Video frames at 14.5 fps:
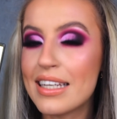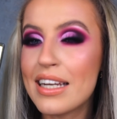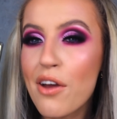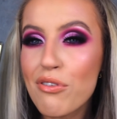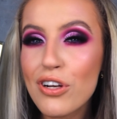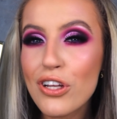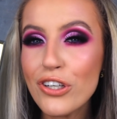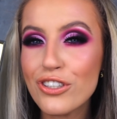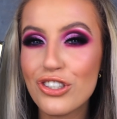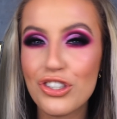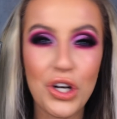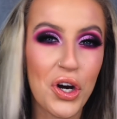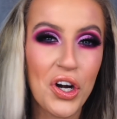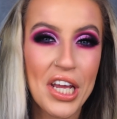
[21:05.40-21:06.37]
never look
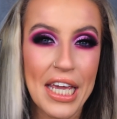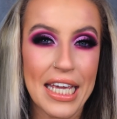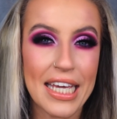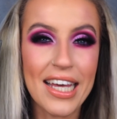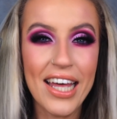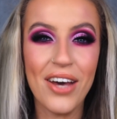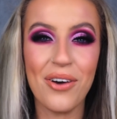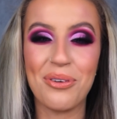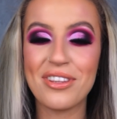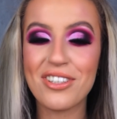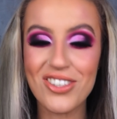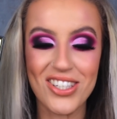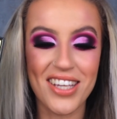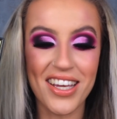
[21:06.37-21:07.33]
dirty when
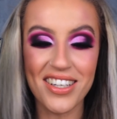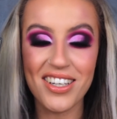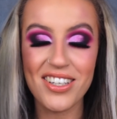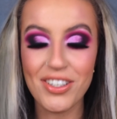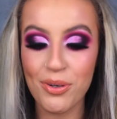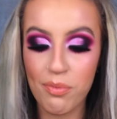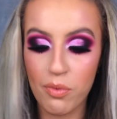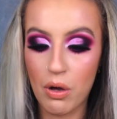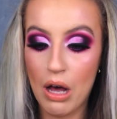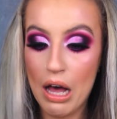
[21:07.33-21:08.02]
they're sitting in your...